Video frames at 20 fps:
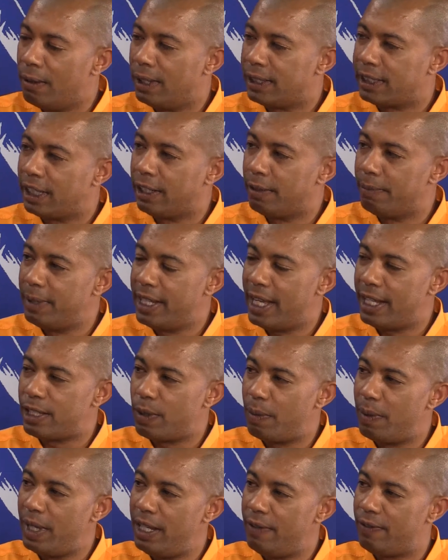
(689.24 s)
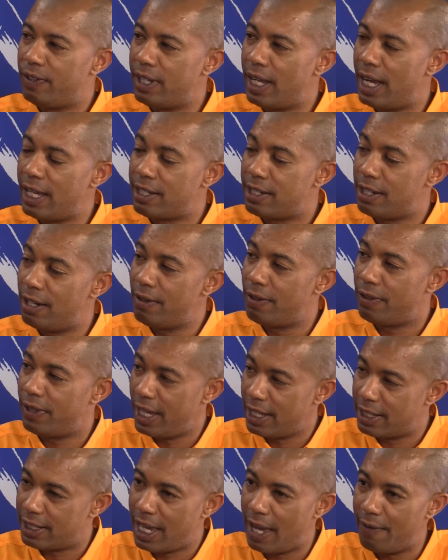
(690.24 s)
Well, gentlemen, that's where we leave tonight's show.
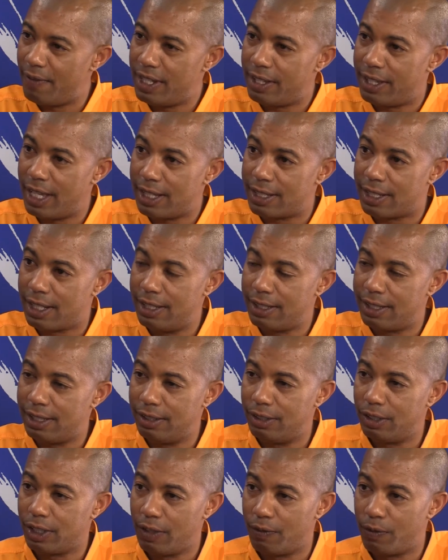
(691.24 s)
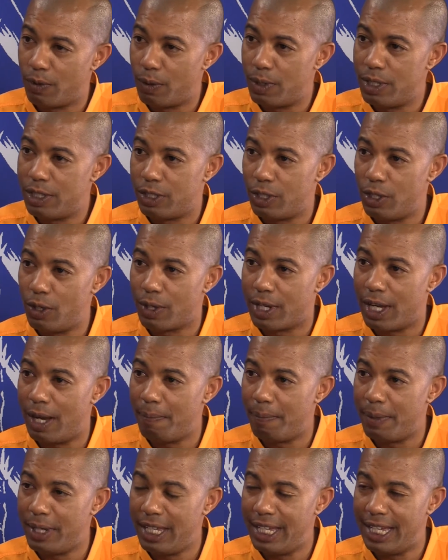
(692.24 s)
Thanks, Gavin. Thanks, Clinton. Looking forward to your
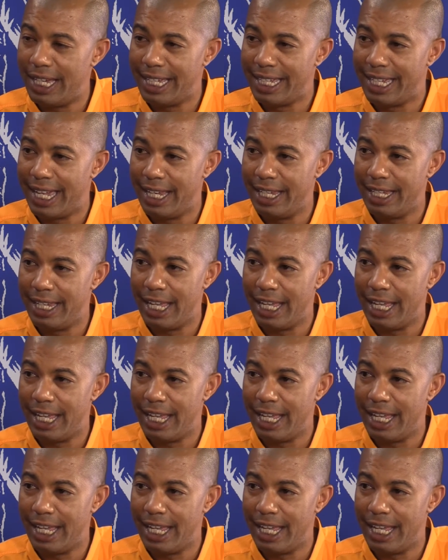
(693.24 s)
company again